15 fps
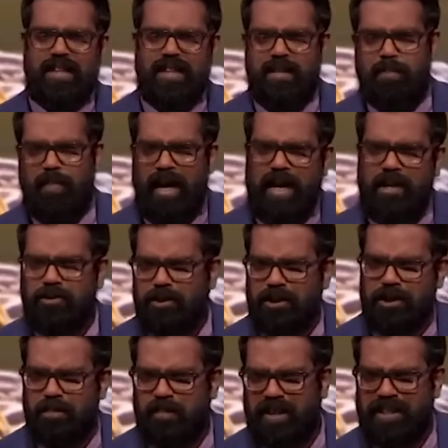clear
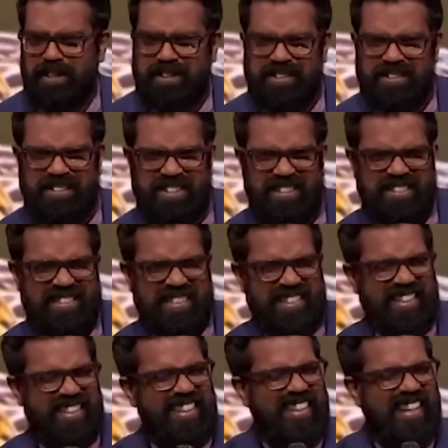boundaries and being
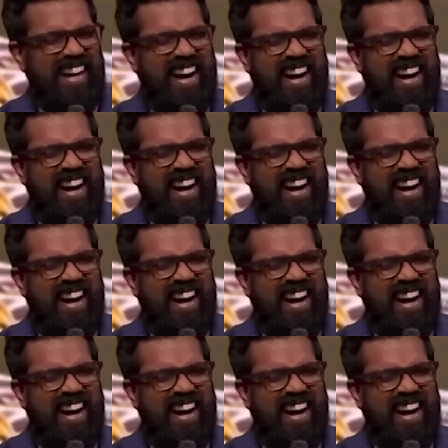consistent. The